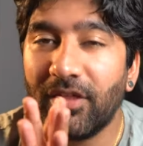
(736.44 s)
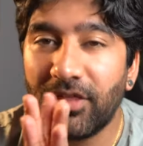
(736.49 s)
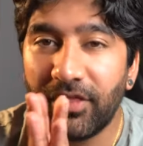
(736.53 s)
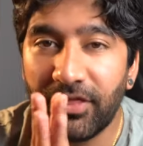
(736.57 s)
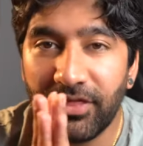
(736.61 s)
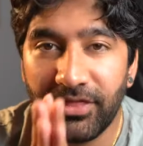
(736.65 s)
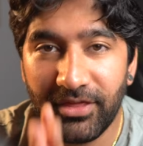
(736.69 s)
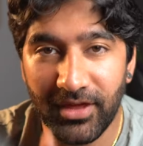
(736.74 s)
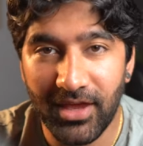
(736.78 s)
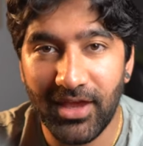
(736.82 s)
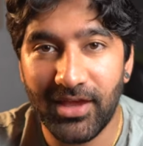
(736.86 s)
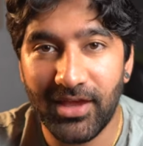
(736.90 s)

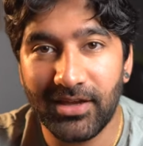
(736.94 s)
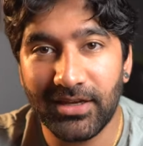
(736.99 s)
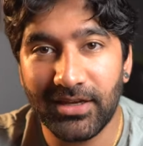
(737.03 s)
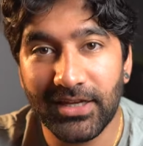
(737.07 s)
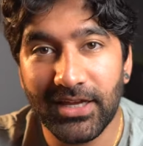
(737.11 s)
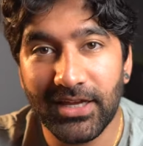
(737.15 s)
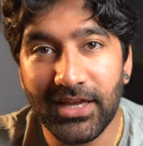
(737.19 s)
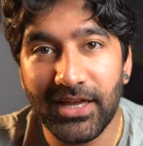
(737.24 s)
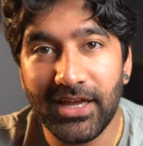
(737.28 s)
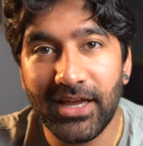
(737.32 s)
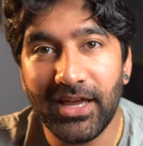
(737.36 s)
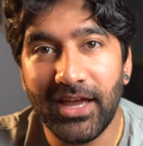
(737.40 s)

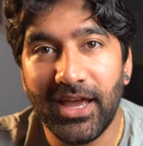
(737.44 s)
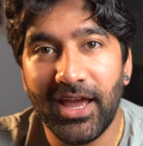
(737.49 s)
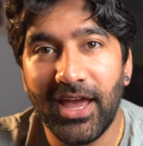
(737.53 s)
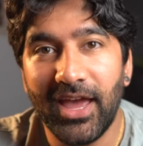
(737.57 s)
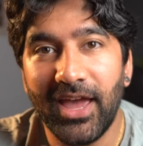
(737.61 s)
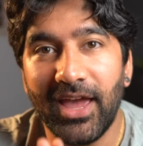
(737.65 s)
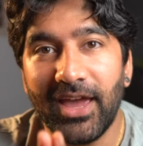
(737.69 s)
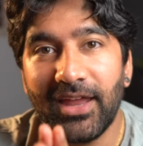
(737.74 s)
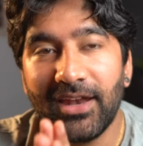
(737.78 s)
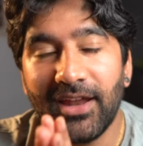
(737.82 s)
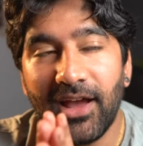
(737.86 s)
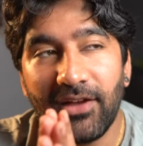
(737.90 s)
thing,
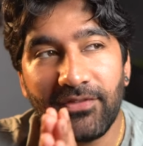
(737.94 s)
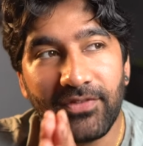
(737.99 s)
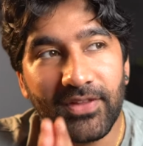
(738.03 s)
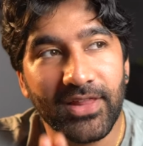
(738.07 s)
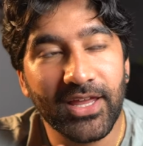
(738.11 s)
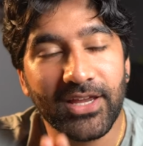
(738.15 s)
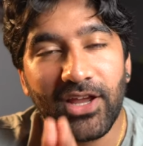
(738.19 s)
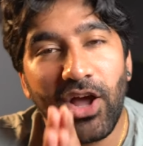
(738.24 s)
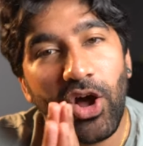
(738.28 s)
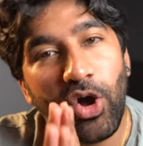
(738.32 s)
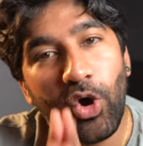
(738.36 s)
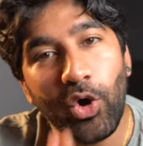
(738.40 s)
and I feel
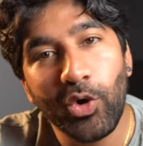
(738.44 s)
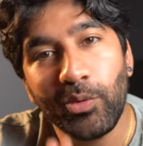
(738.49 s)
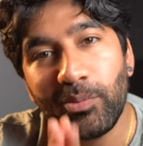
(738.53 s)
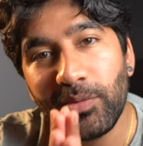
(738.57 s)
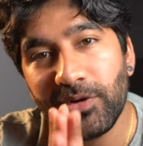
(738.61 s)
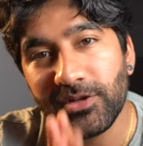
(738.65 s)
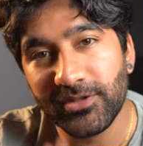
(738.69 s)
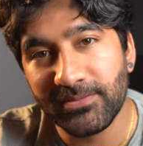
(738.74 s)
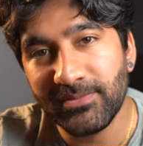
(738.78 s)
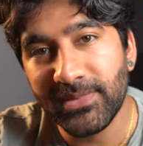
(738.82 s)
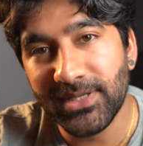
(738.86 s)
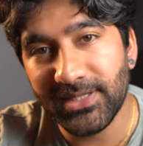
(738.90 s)
like I
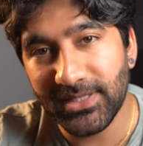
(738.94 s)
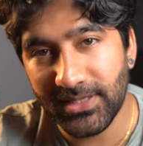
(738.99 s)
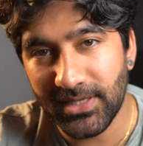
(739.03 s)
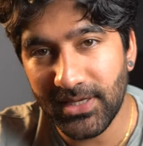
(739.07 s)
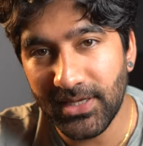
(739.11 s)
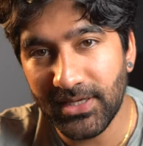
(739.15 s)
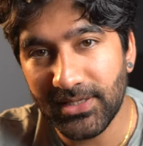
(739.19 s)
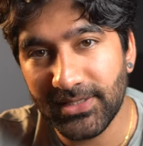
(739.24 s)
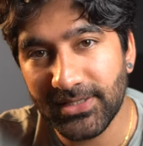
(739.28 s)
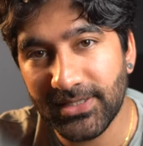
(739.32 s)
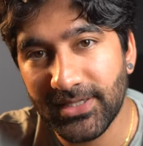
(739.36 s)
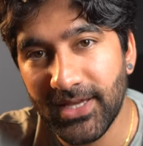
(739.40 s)
almost missed
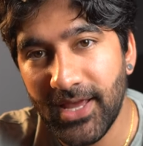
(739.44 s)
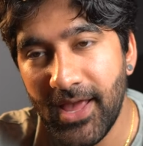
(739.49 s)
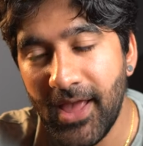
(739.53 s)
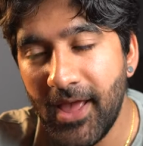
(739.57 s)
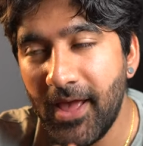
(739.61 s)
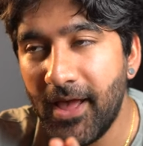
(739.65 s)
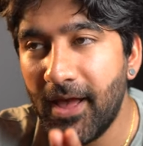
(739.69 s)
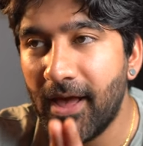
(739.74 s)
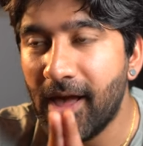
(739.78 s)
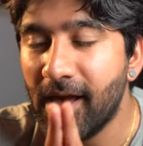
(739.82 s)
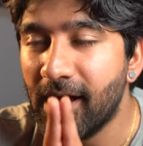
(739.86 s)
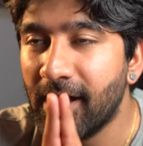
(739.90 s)
this.
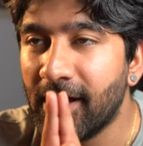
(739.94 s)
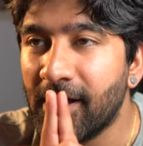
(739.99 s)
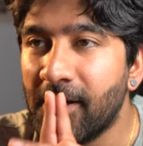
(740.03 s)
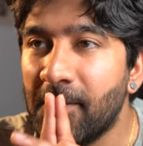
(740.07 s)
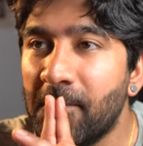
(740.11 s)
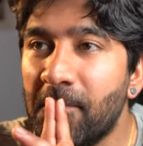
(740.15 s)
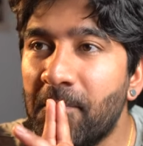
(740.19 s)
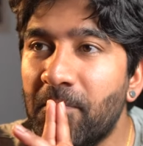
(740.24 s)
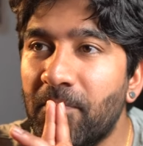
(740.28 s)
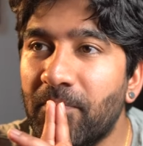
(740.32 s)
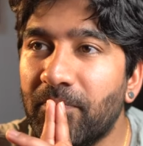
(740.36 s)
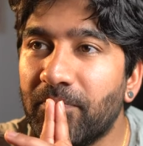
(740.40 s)

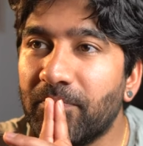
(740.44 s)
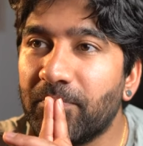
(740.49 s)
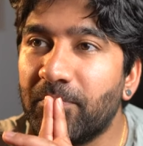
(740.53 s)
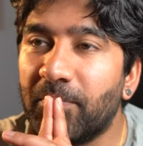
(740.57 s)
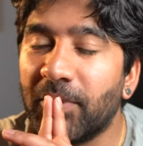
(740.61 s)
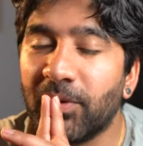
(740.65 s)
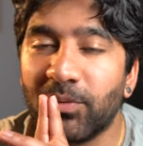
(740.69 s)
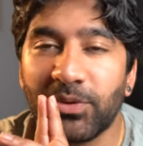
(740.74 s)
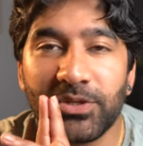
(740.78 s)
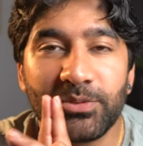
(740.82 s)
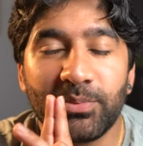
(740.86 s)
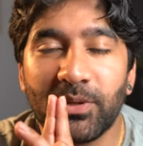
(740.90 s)

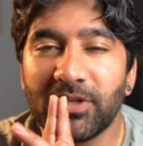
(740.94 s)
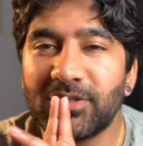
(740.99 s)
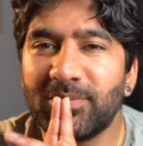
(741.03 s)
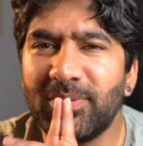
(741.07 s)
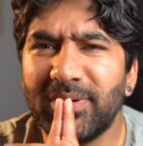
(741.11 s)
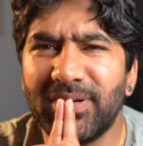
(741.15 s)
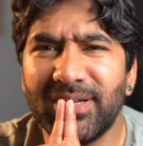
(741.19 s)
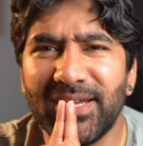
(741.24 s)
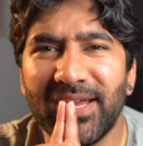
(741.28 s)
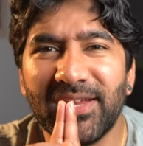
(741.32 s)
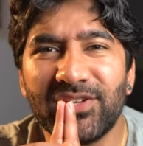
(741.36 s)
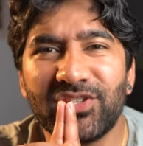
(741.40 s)
But
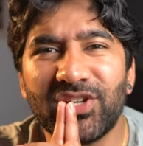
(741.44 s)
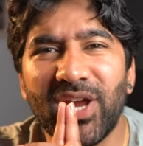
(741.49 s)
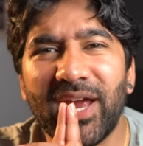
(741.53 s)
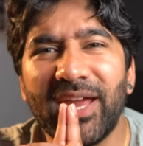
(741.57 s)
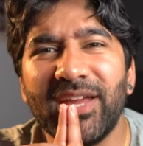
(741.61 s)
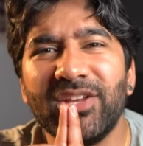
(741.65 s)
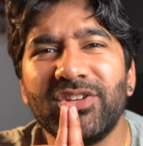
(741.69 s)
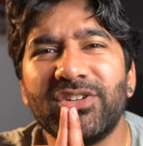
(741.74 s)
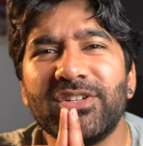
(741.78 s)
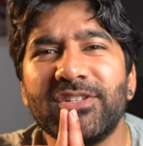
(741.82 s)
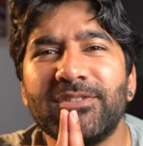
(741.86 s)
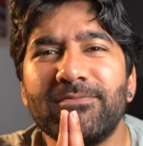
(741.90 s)
responsibility
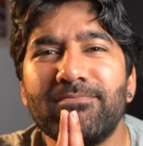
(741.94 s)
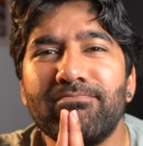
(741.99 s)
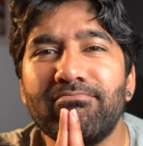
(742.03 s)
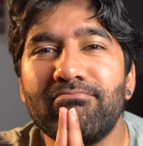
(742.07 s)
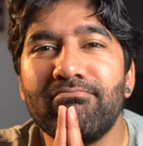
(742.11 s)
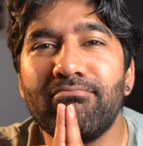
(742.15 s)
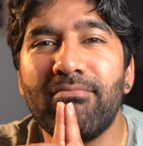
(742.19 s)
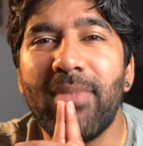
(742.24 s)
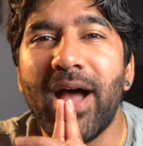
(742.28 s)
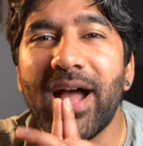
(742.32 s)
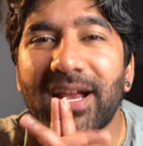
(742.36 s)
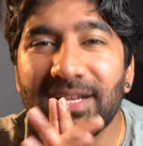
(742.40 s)
changes
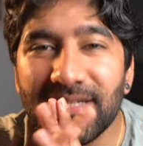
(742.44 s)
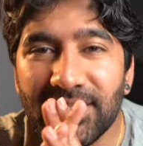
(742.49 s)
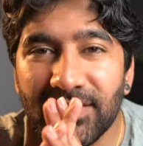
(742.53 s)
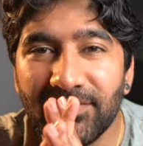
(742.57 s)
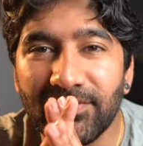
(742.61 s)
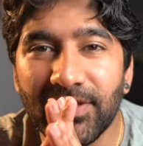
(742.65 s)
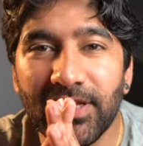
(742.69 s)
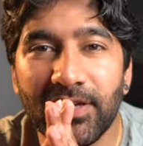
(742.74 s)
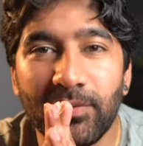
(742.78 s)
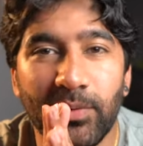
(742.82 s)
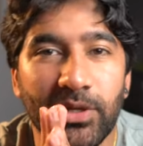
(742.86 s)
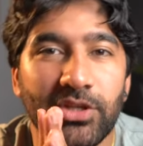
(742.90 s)

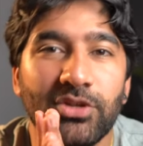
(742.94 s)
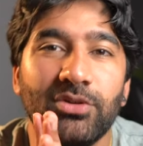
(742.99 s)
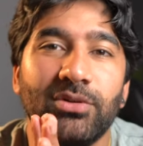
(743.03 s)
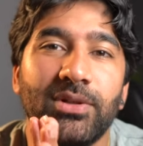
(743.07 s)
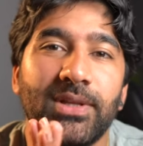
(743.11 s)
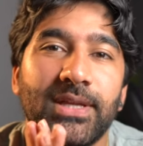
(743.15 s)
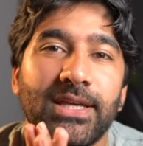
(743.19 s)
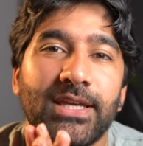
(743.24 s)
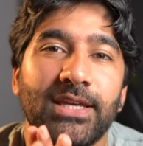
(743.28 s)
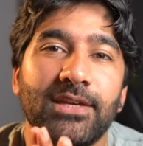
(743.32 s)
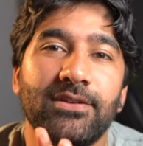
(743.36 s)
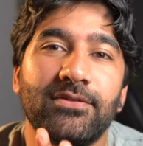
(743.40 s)
massively when you
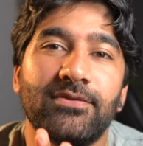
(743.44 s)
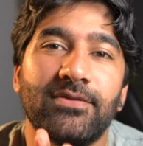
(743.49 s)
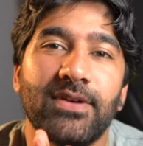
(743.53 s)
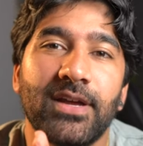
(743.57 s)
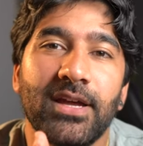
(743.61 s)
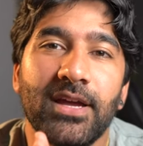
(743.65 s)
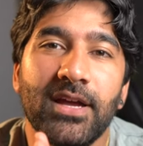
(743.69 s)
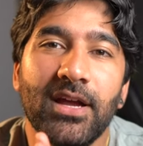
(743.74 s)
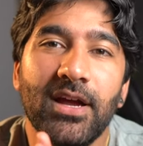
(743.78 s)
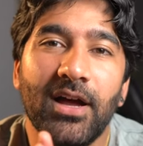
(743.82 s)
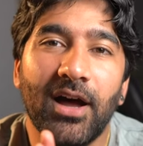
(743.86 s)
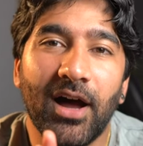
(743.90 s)
leave
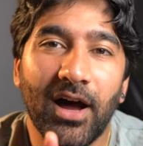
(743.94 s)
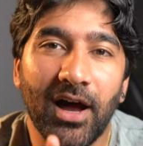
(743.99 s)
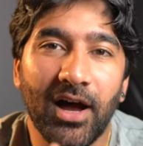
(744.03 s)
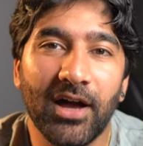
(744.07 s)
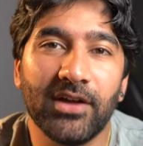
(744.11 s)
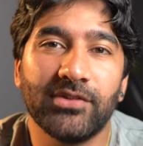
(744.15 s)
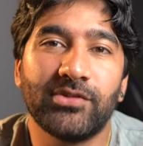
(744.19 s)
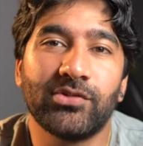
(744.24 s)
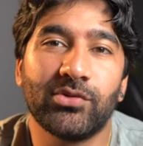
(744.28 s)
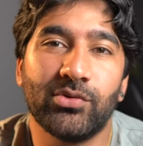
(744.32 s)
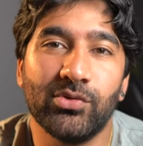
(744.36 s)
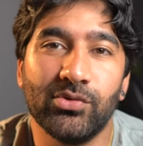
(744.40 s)

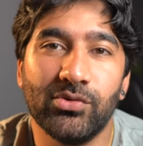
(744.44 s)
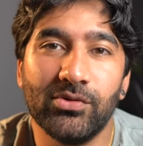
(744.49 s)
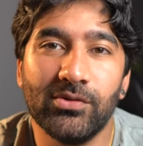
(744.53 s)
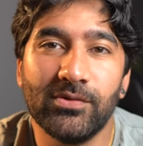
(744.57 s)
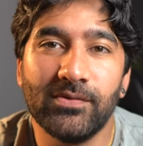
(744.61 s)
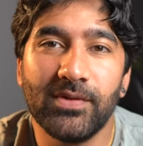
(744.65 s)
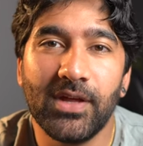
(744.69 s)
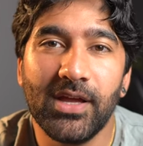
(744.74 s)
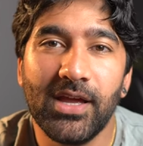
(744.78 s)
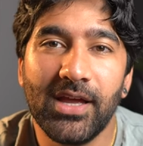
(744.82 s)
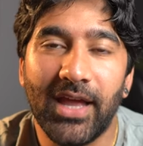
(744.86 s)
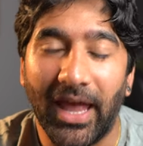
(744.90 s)
high school.
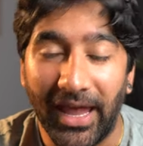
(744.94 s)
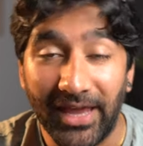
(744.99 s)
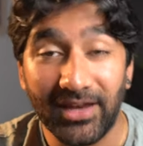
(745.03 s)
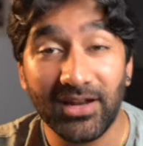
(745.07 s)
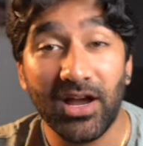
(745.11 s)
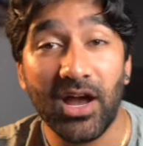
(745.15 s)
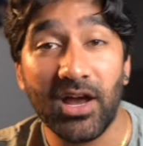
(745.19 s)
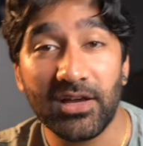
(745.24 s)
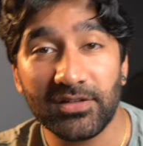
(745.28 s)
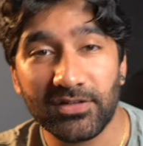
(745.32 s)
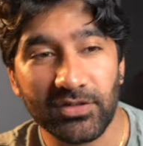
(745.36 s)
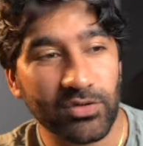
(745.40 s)
In
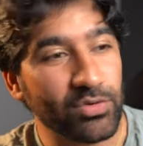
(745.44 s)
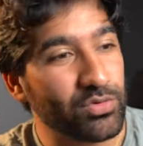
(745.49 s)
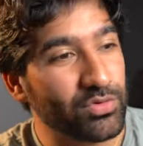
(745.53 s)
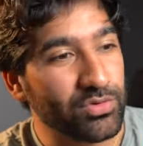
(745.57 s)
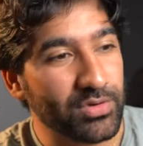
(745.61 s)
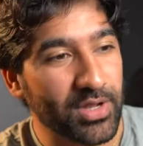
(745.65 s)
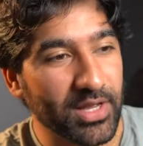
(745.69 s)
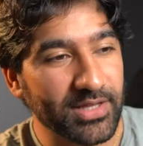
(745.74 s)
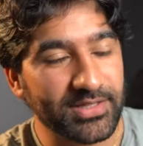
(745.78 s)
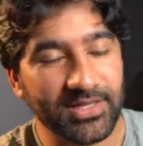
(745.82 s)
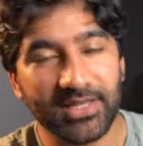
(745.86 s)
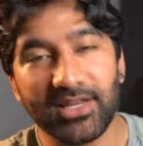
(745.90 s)
high
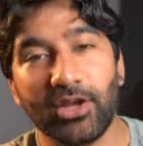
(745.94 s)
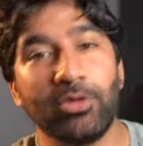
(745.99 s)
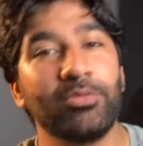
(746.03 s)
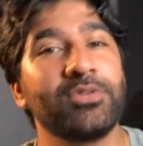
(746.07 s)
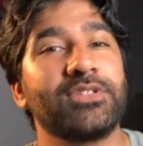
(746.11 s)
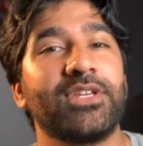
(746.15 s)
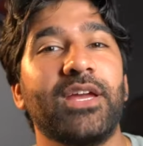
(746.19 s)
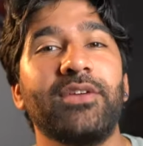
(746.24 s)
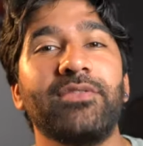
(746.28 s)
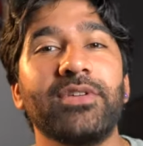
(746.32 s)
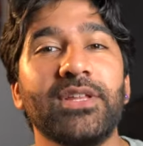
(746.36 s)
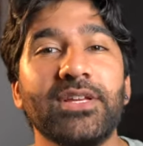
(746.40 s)
school, it's like
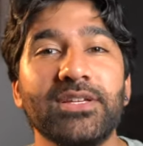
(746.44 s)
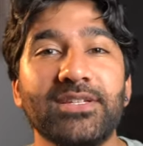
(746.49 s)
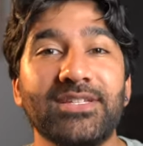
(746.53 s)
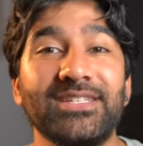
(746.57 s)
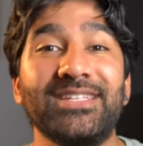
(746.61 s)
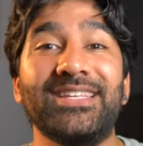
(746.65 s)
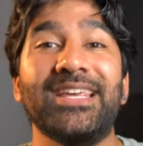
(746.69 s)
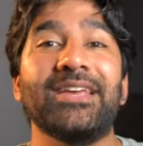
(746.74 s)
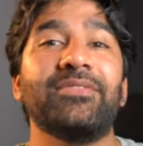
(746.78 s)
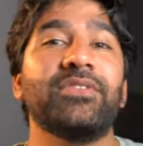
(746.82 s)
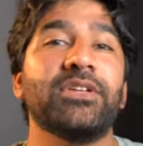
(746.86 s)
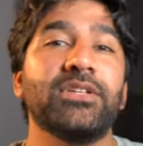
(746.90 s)
almost everything's
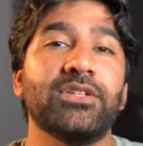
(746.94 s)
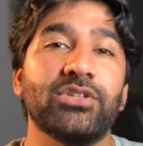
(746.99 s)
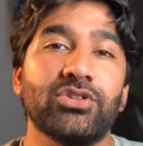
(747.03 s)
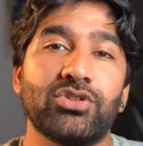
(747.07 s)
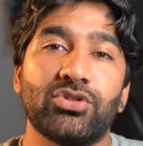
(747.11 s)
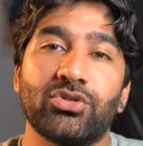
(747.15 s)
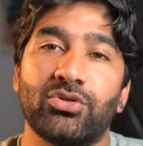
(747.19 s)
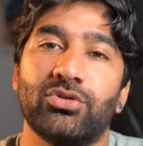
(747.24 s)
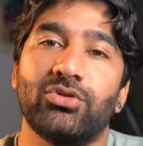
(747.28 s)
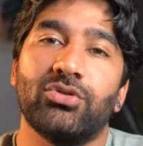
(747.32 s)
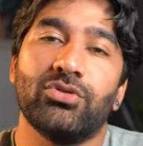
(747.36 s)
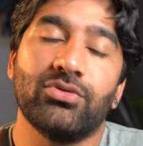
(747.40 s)
given
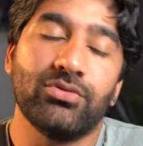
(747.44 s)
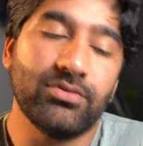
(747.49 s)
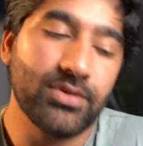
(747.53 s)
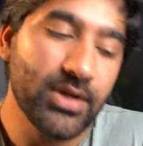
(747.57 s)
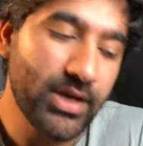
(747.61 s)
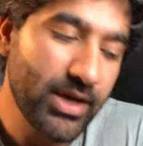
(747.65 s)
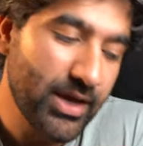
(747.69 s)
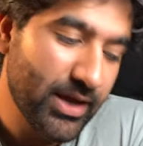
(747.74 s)
to you.